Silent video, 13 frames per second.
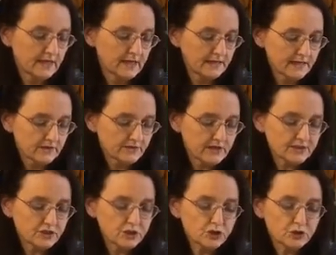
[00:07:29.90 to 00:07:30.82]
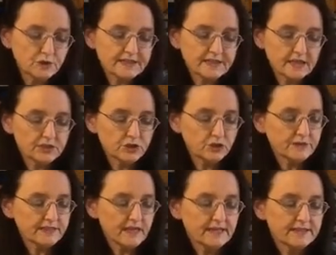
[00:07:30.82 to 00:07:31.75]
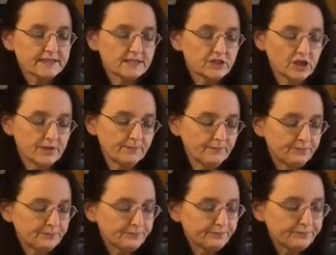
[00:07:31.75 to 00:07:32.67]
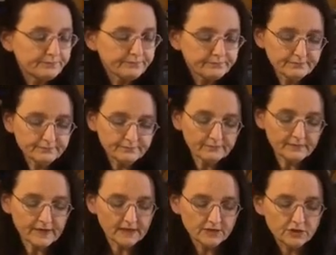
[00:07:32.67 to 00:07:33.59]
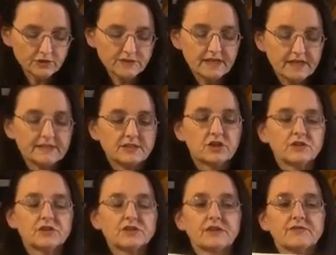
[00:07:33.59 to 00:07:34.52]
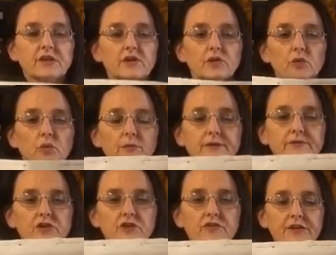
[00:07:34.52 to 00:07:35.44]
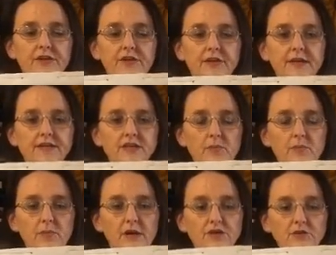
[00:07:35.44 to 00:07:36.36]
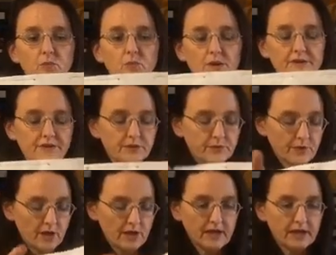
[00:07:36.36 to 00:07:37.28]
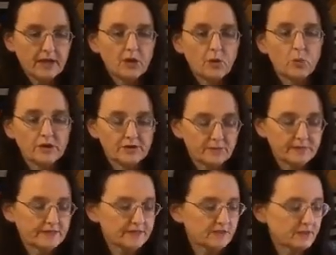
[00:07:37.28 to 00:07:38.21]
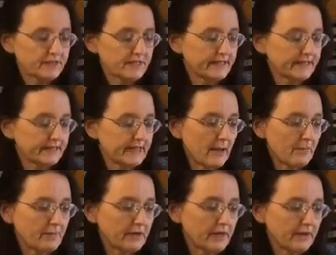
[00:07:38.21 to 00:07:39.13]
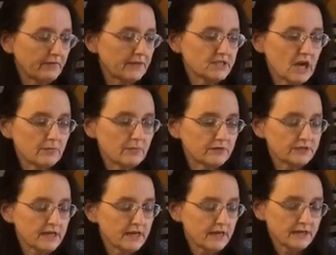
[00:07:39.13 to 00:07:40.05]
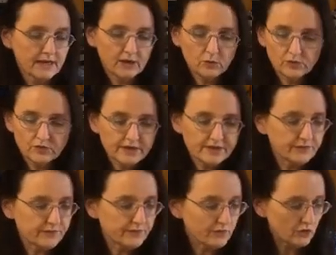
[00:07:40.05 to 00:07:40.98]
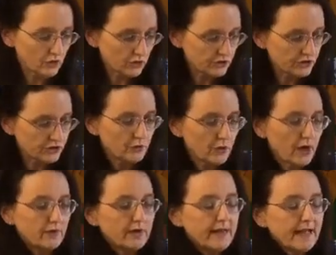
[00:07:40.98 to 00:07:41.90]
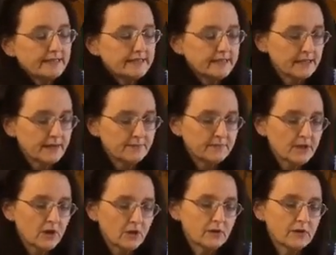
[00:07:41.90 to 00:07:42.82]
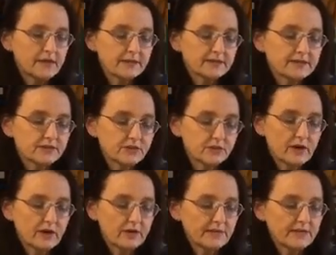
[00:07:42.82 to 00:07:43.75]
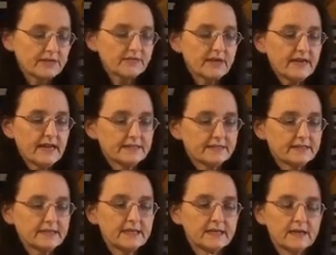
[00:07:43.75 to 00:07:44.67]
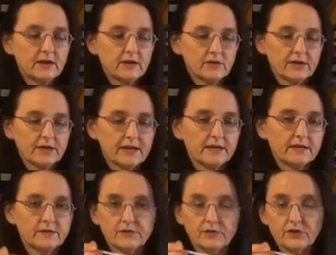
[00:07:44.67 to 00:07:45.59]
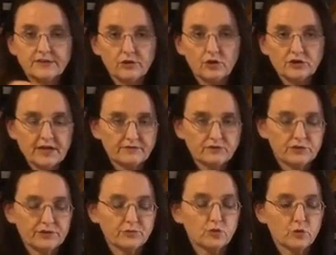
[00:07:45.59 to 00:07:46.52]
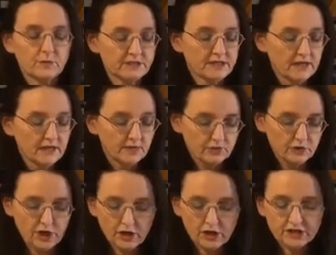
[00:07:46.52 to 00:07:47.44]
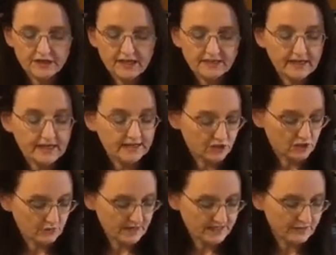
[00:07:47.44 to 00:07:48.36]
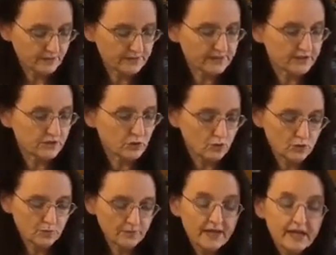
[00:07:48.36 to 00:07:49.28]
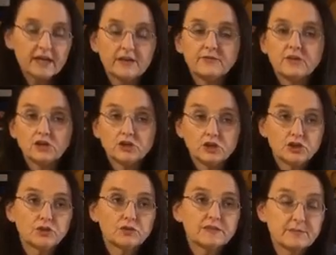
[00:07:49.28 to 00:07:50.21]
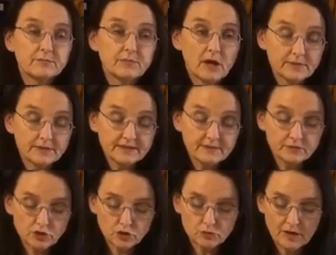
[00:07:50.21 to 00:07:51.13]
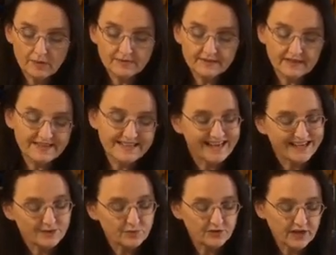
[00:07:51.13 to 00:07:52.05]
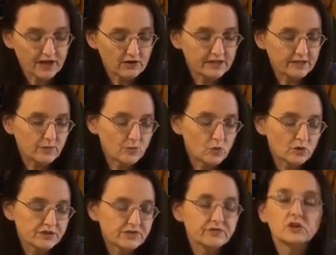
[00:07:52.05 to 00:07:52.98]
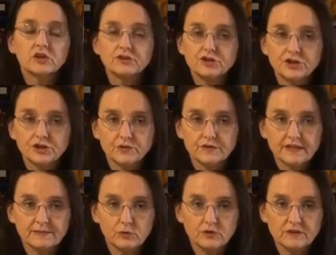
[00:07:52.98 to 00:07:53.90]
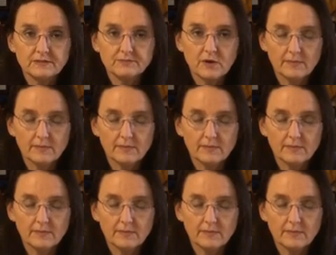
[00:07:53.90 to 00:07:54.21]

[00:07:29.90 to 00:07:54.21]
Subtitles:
Now, so that's the two sides done. 2 sides done. Just give you a look at what we've done there. Top and bottom, one of the pieces with a little gap in the top of it. Now we're ready to do our elastic. Okay, so our piece of elastic. Okay, they're very sought after at the moment. Very hard to get elastic. You might have a bit at home. If not, you can use some bobbins. There'll be 2 bobbins at the end, but they are a little bit more difficult to use, I suppose, as